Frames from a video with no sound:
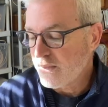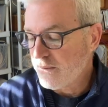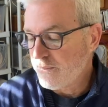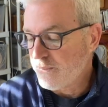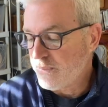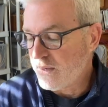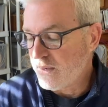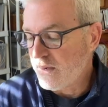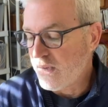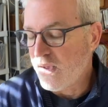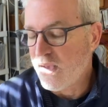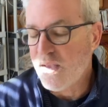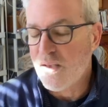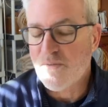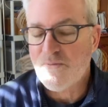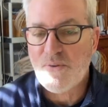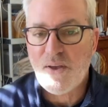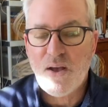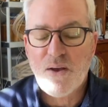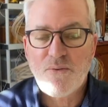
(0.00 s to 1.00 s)
But I
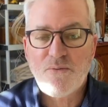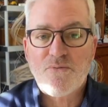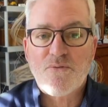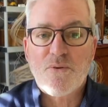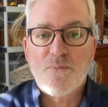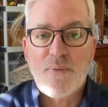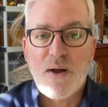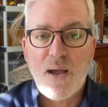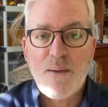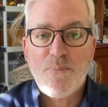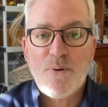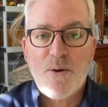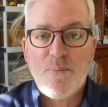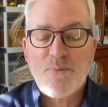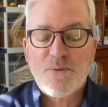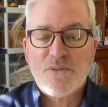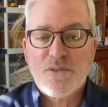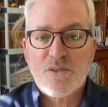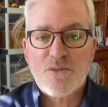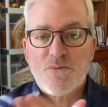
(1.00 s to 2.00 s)
have found, for my
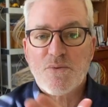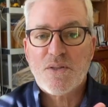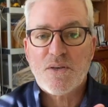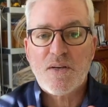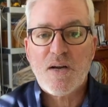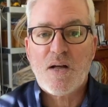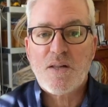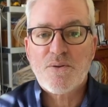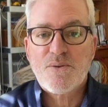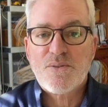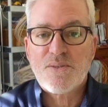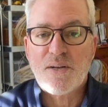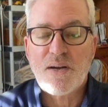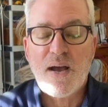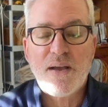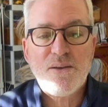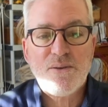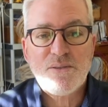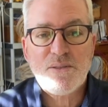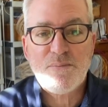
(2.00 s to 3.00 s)
purposes with the colors that
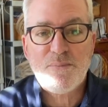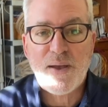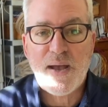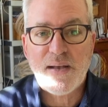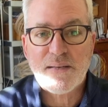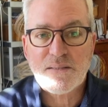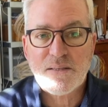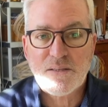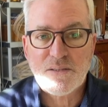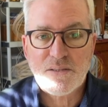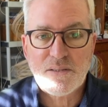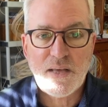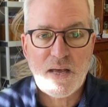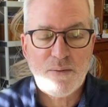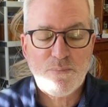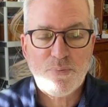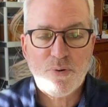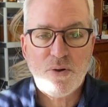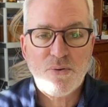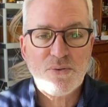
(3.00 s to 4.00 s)
I use in baskets,
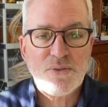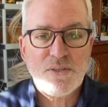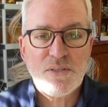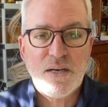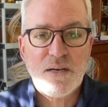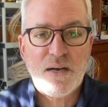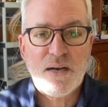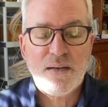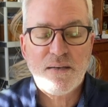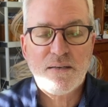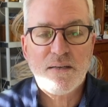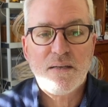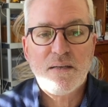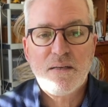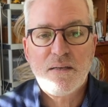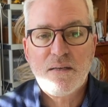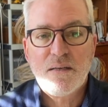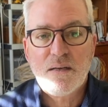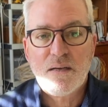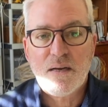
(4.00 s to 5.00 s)
that Procion
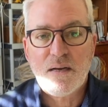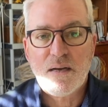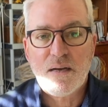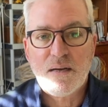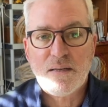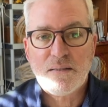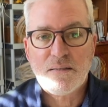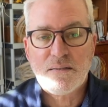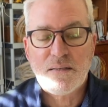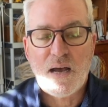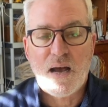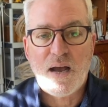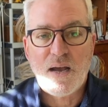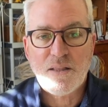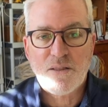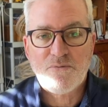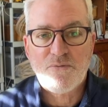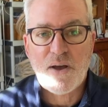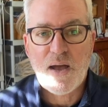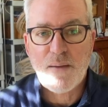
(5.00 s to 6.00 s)
dye,
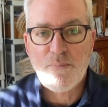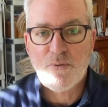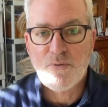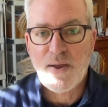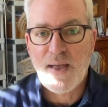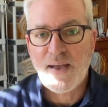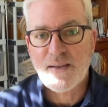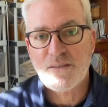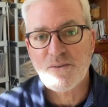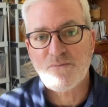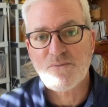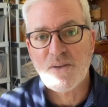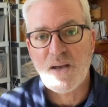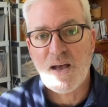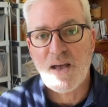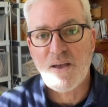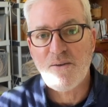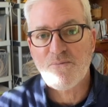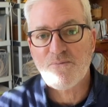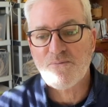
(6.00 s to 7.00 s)
the fiber reactive
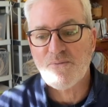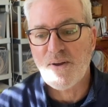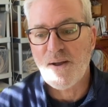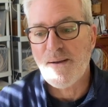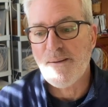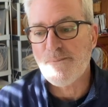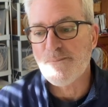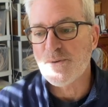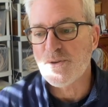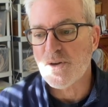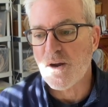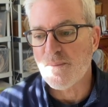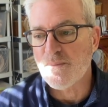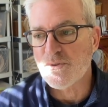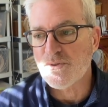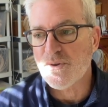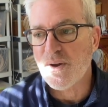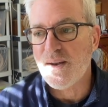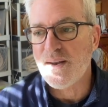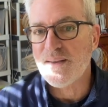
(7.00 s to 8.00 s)
dye from the Dharma
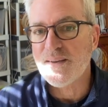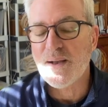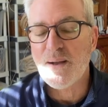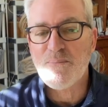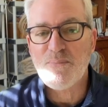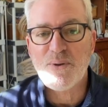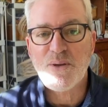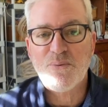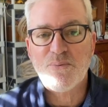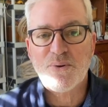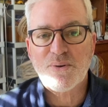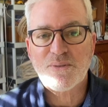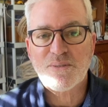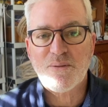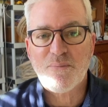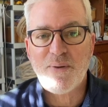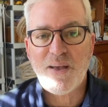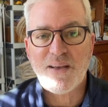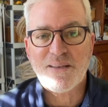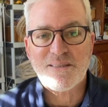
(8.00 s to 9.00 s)
Trading Company, works the
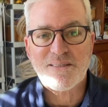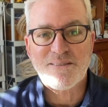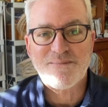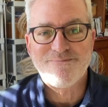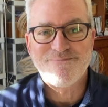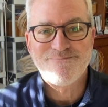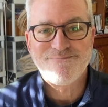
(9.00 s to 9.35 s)
best.